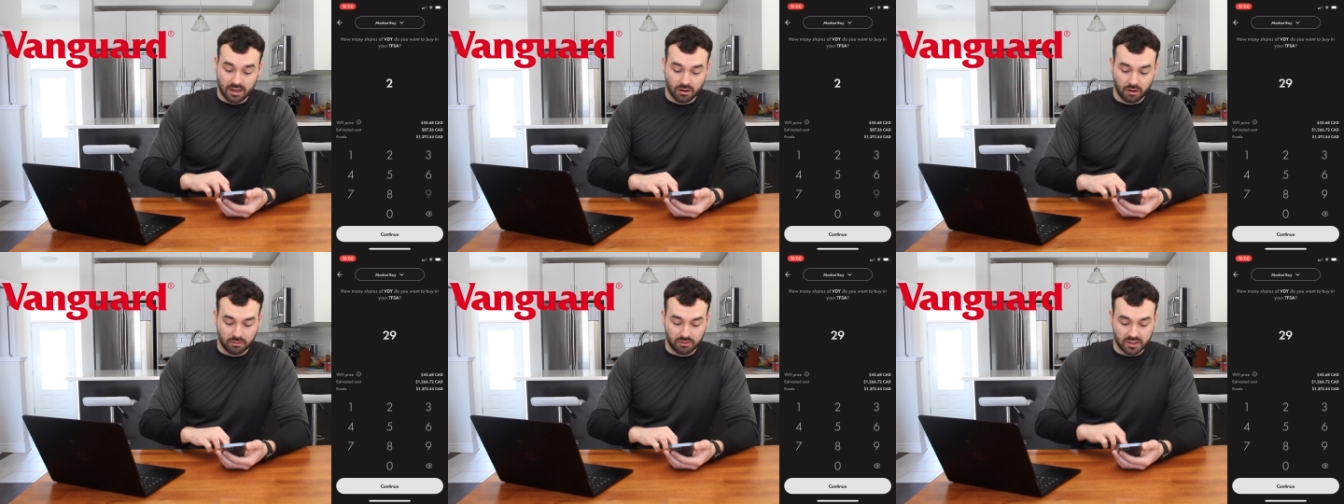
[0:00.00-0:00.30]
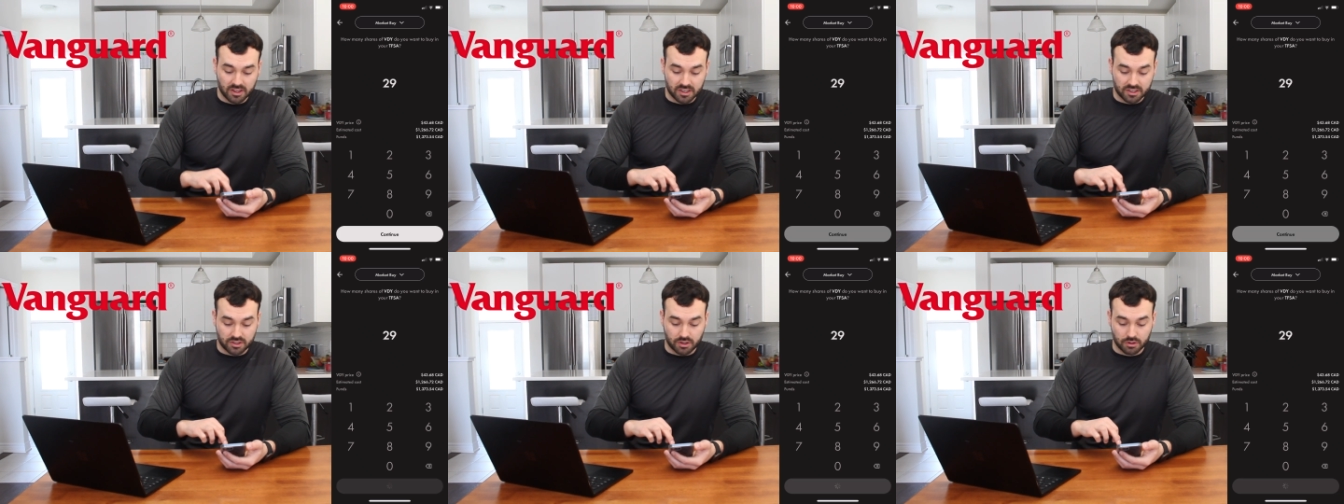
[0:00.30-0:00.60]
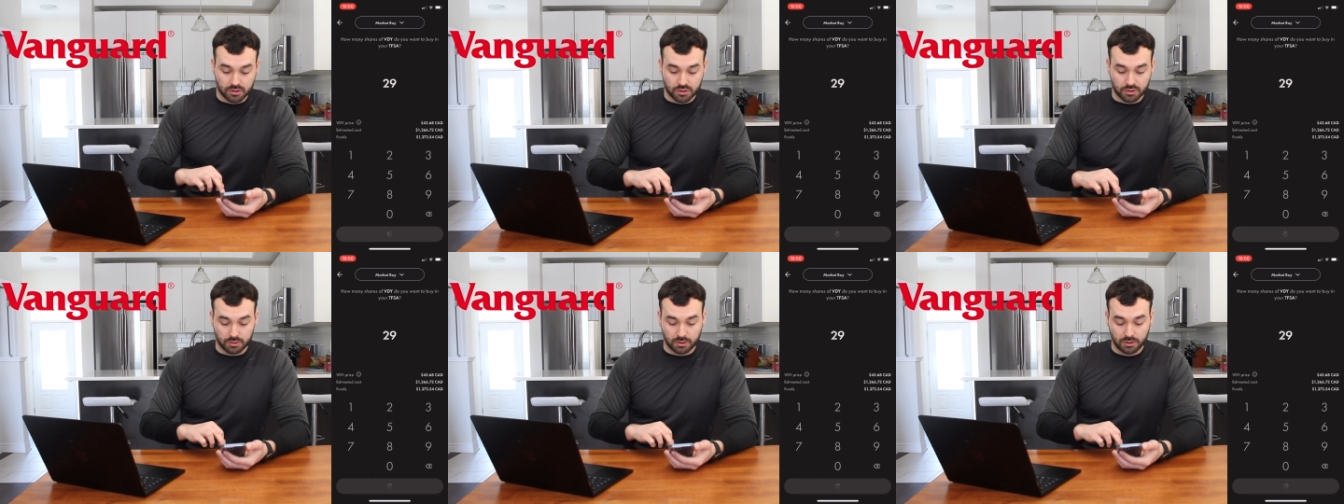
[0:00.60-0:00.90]
hopefully this
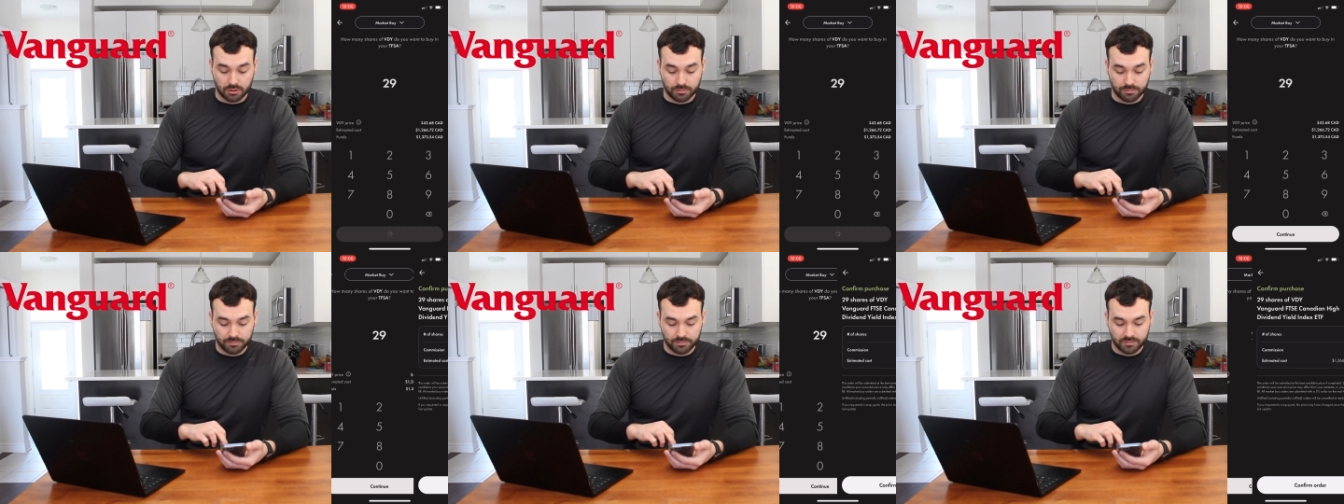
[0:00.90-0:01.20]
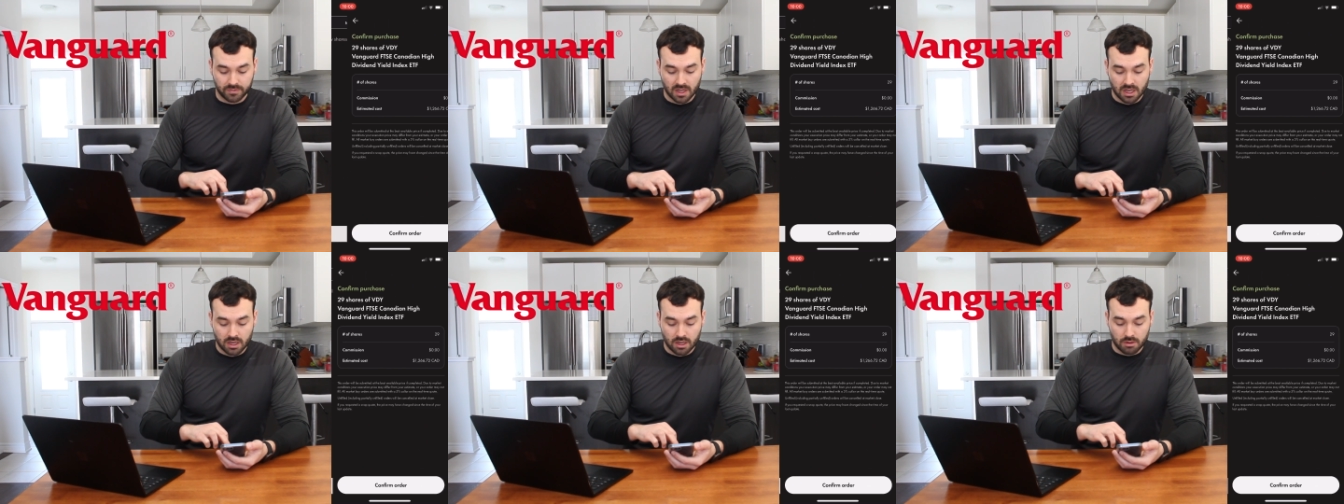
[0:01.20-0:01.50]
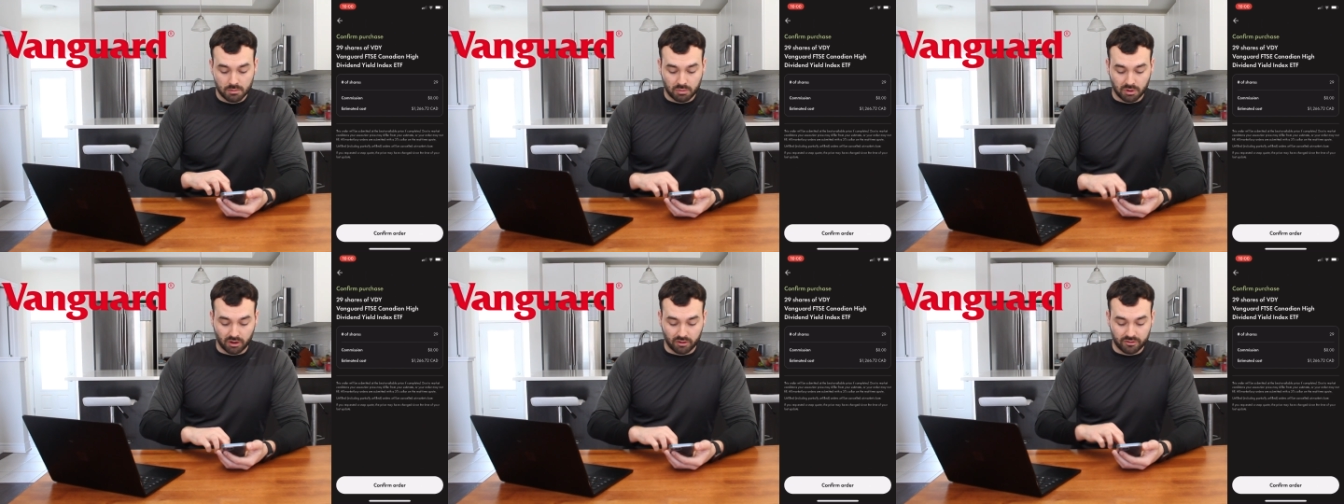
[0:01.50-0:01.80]
goes through.
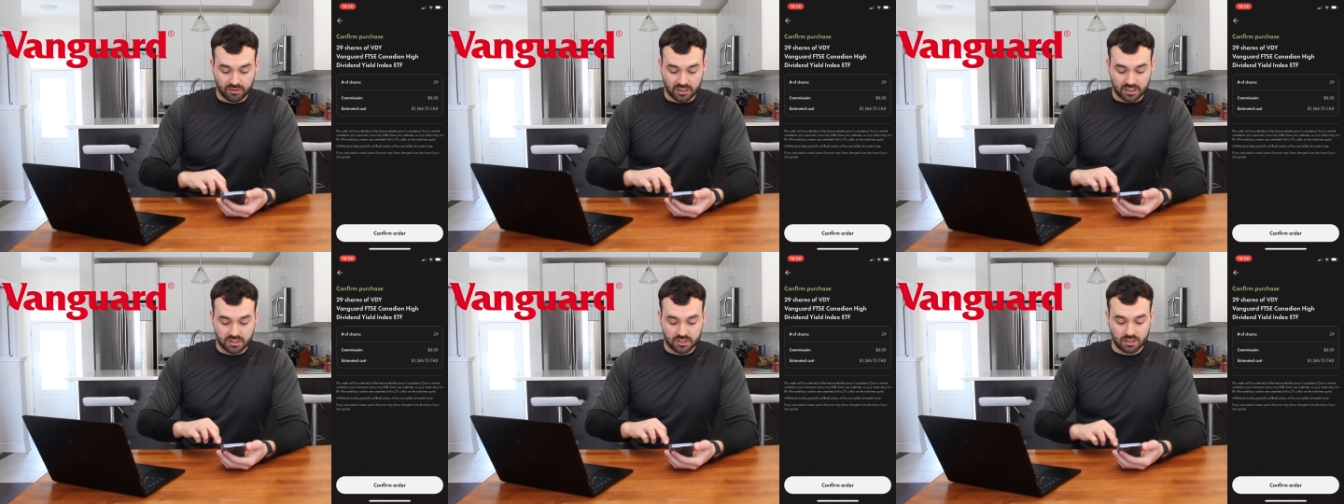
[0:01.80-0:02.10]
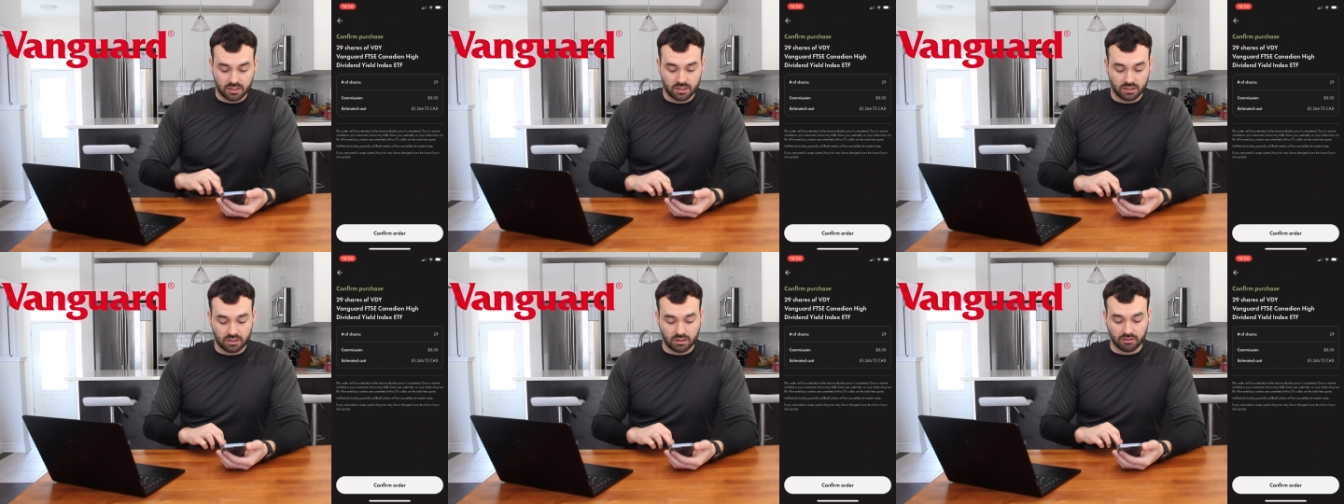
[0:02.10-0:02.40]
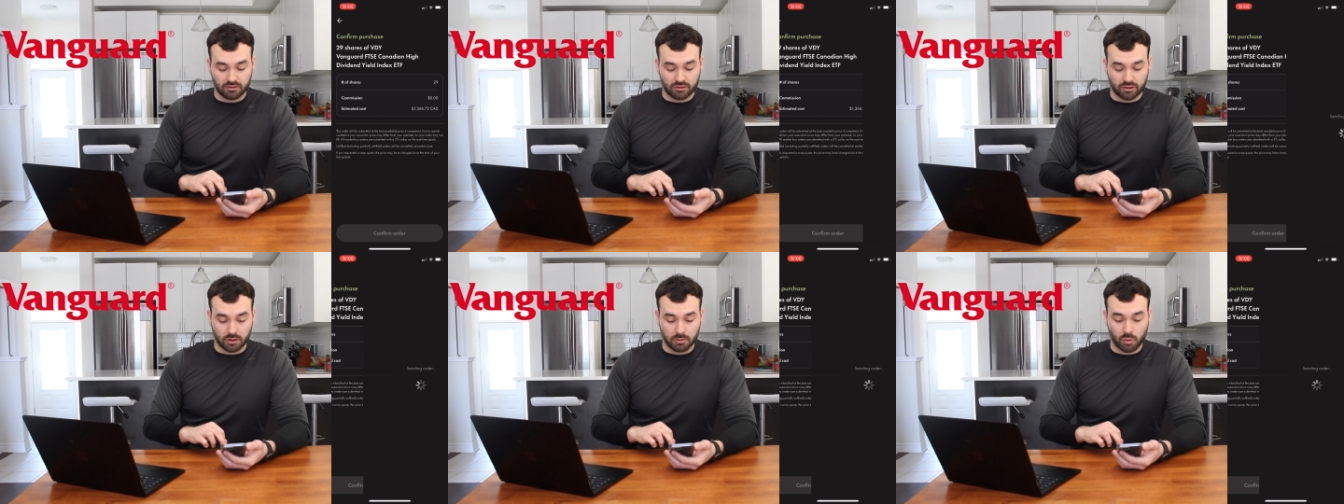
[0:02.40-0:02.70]
Perfect,
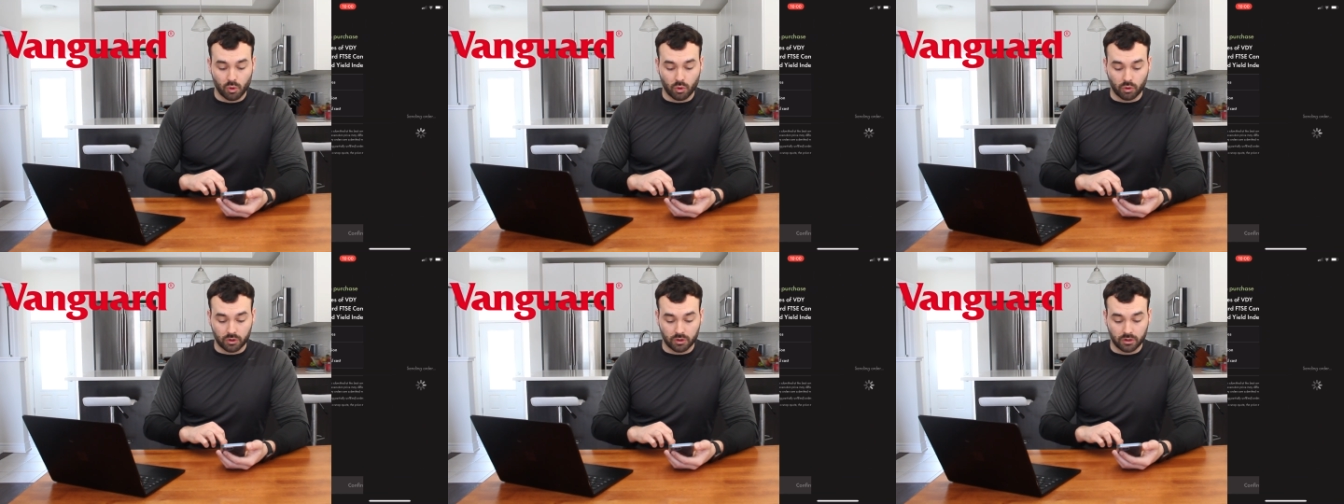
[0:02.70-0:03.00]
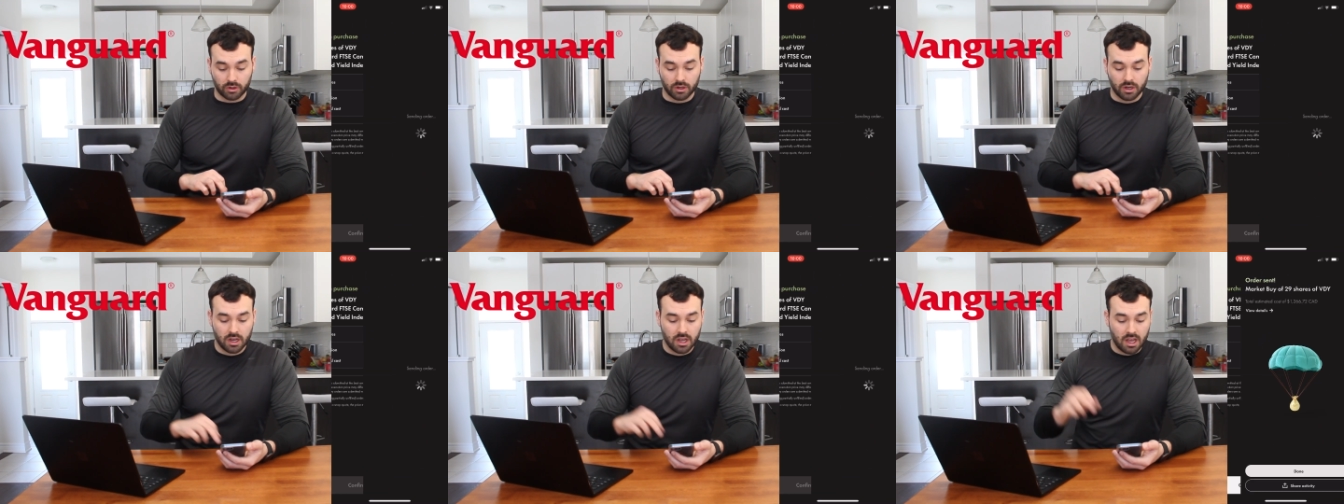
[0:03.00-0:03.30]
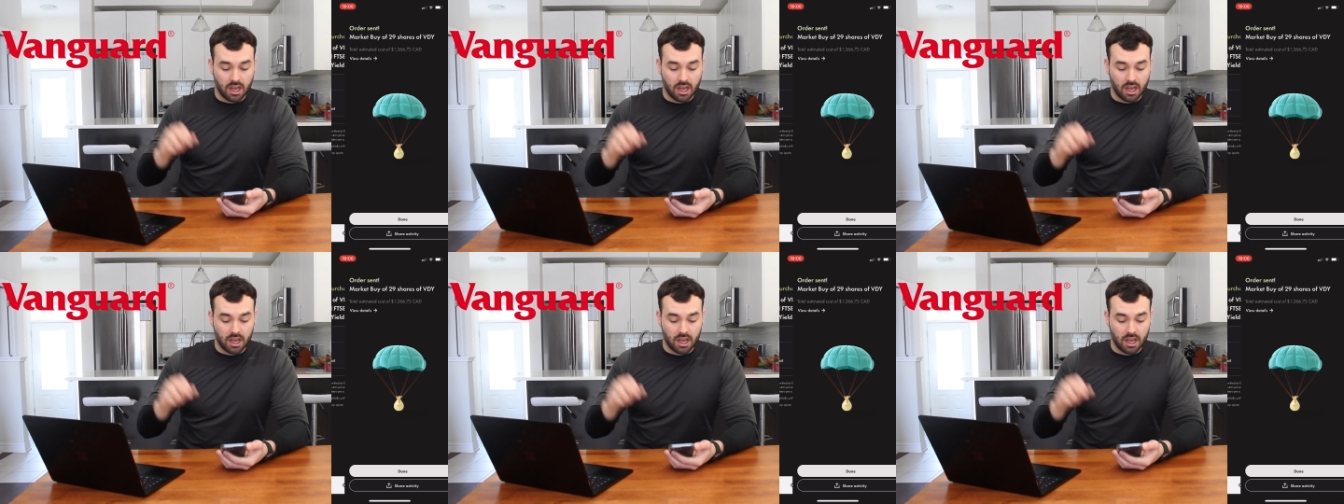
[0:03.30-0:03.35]
confirm order.